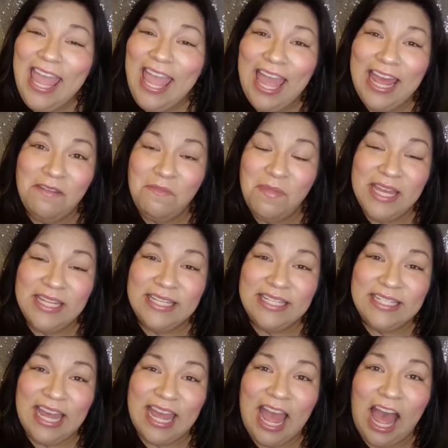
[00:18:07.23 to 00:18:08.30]
and amazing
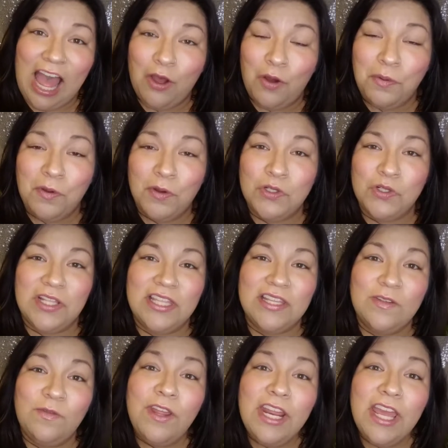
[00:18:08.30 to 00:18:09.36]
day. I hope you enjoyed
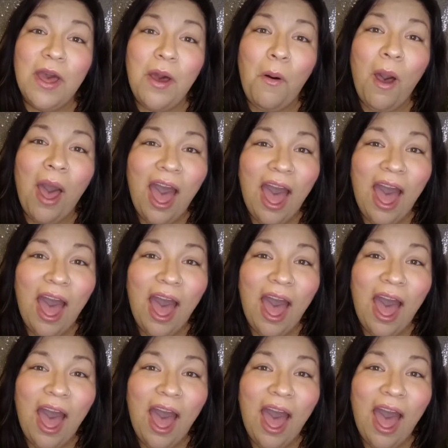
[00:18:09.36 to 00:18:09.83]
this video.